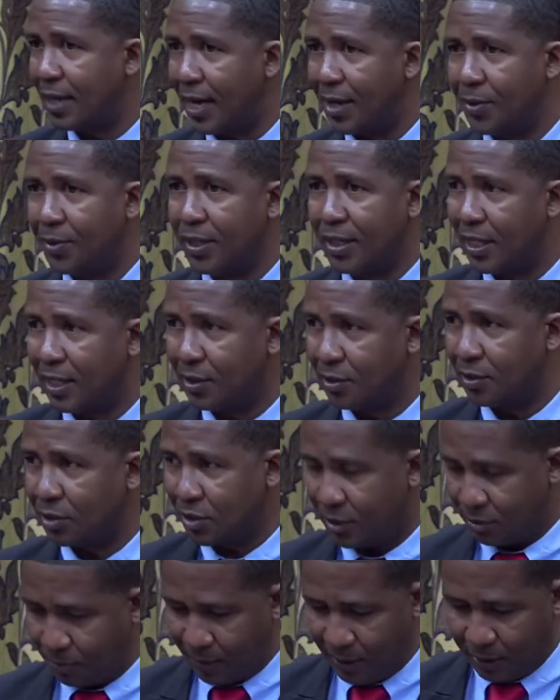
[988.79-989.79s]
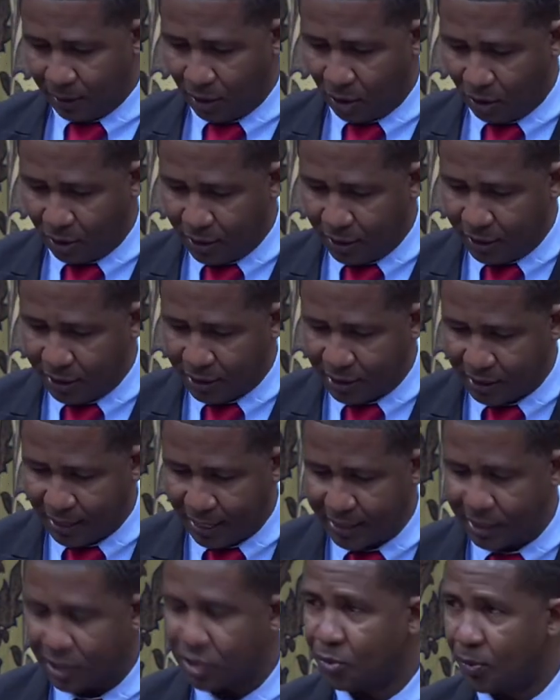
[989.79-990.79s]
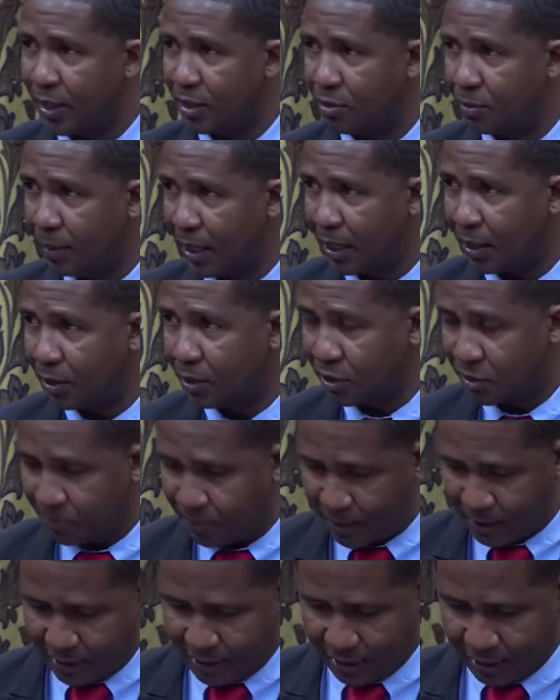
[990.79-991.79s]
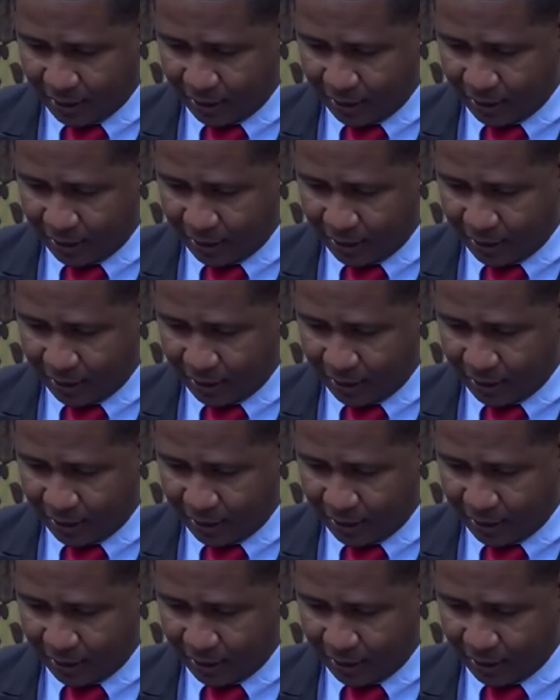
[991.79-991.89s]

don't intend to be long on this, I just wanted to make those points.